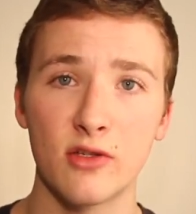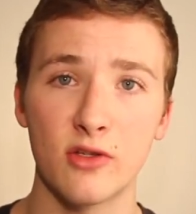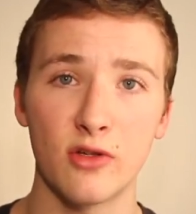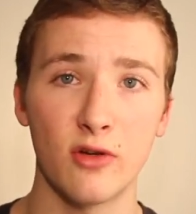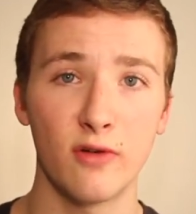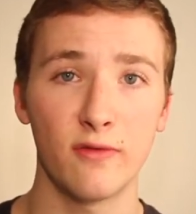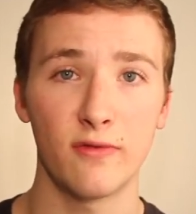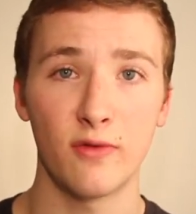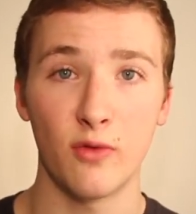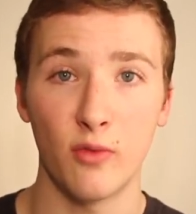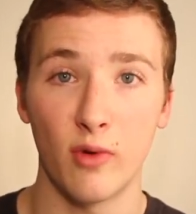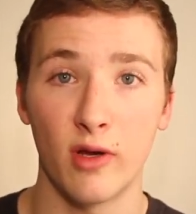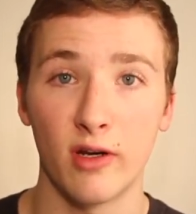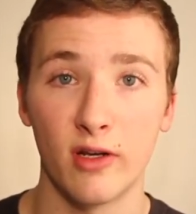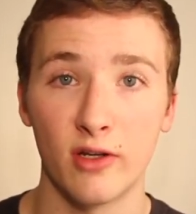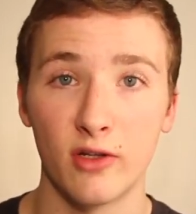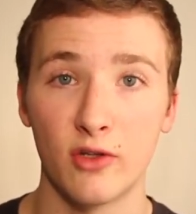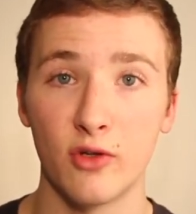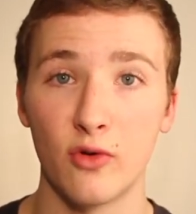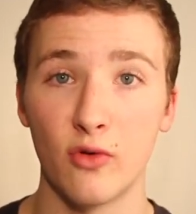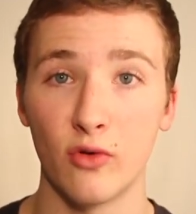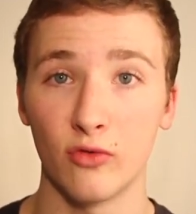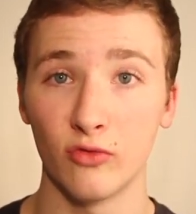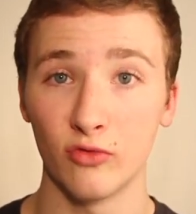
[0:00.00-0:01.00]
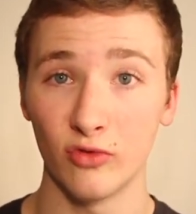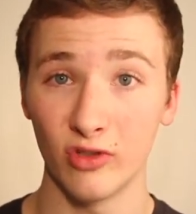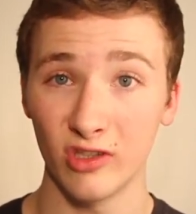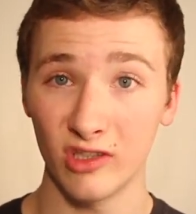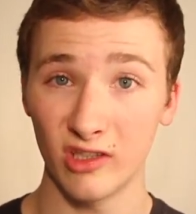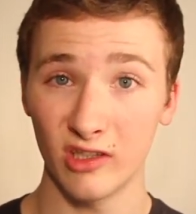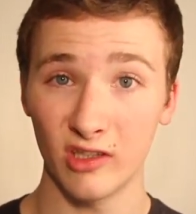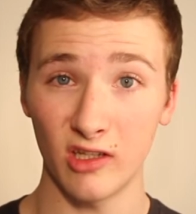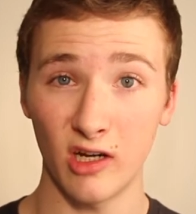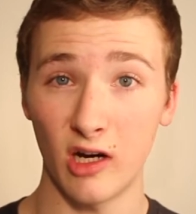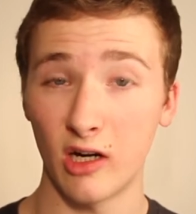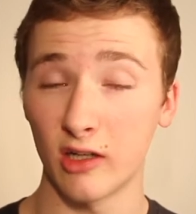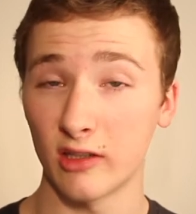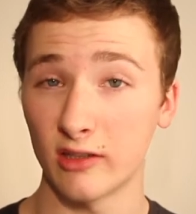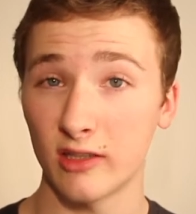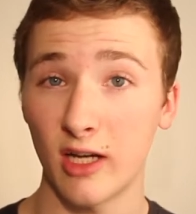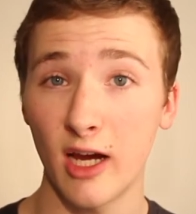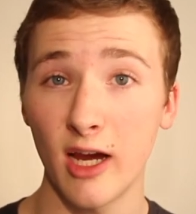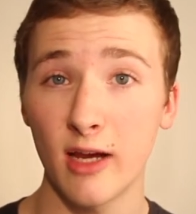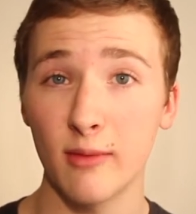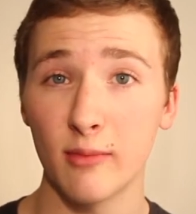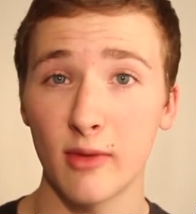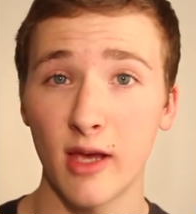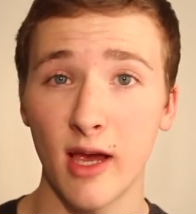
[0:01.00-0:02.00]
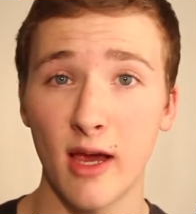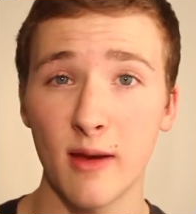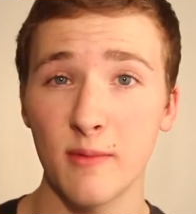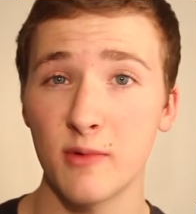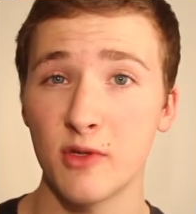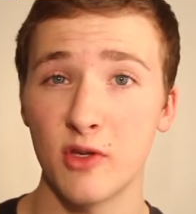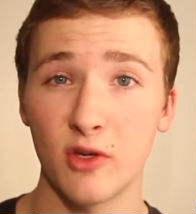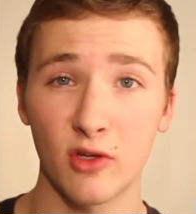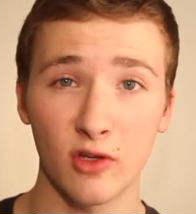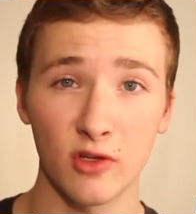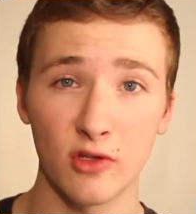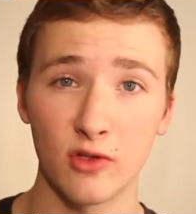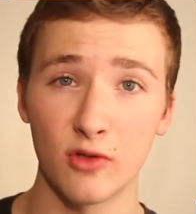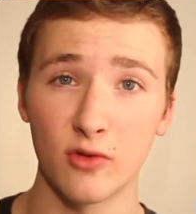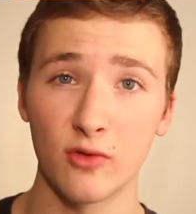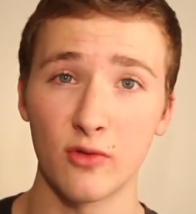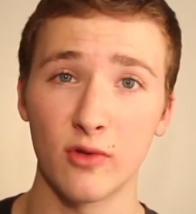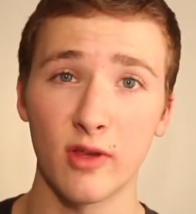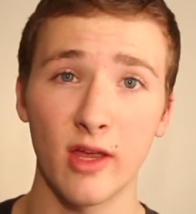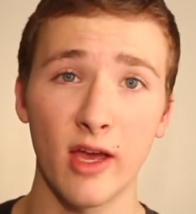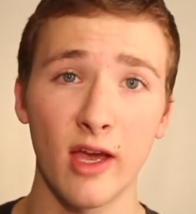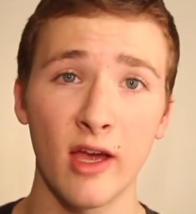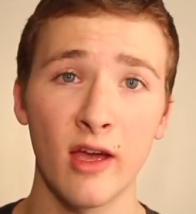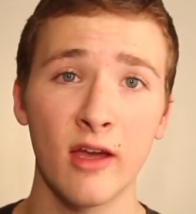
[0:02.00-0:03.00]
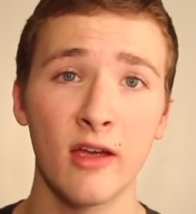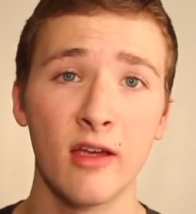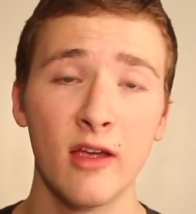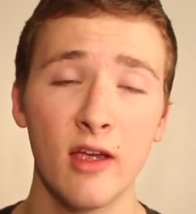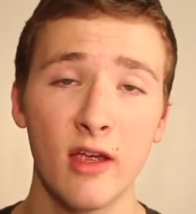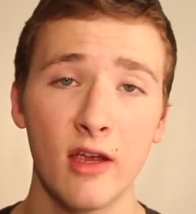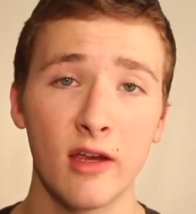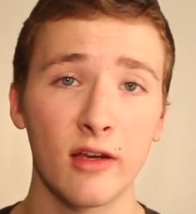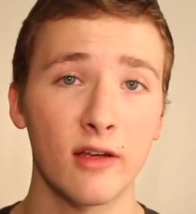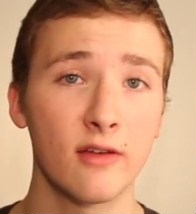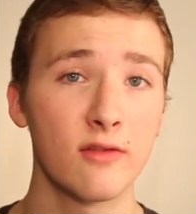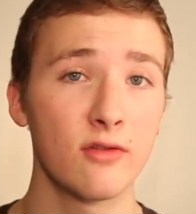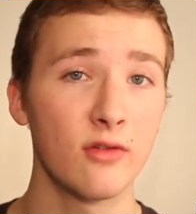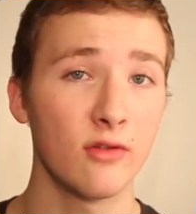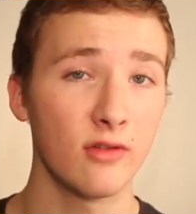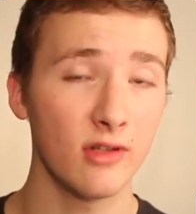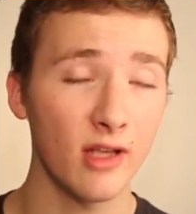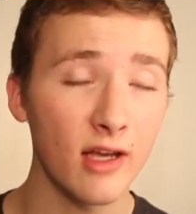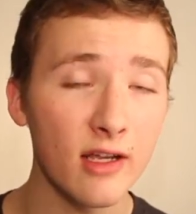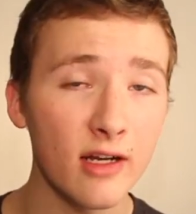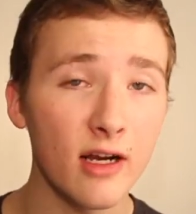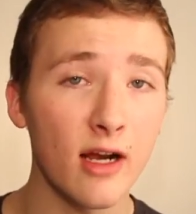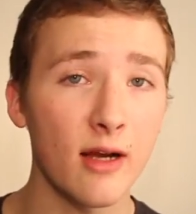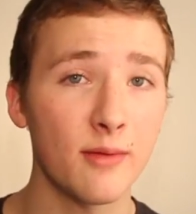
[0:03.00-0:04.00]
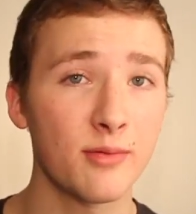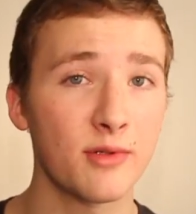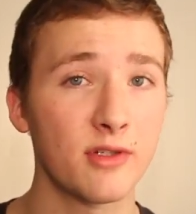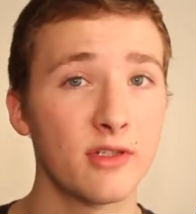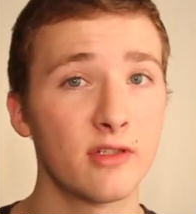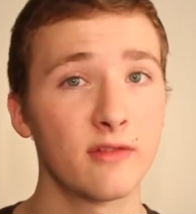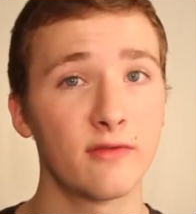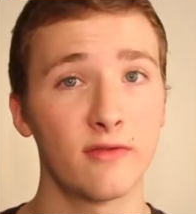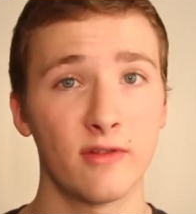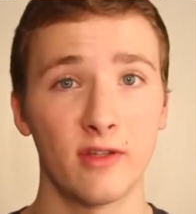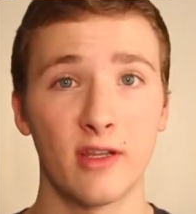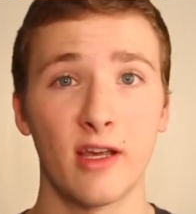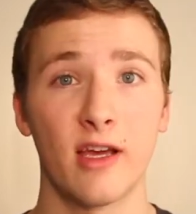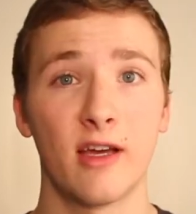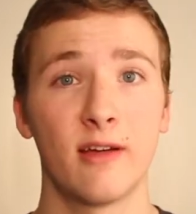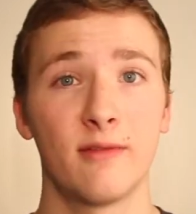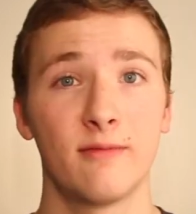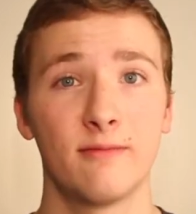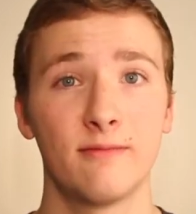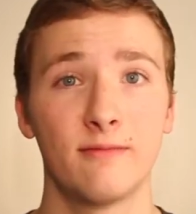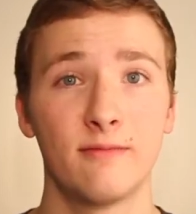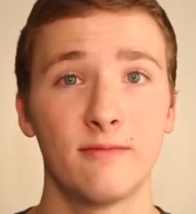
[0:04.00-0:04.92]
So if you want to do a really long time lapse, you can do that. It gives you a lot of options for that.